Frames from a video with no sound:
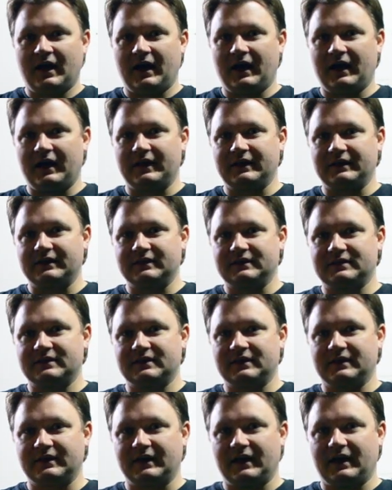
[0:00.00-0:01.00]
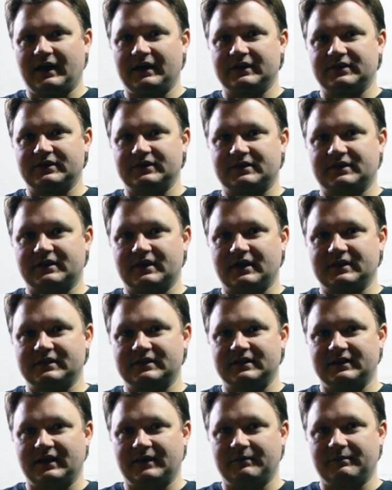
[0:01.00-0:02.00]
And yeah, I just can't
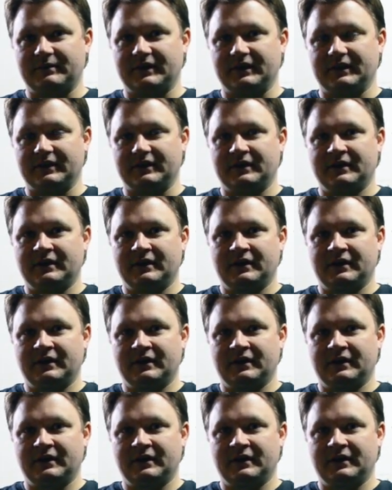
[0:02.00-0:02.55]
see that being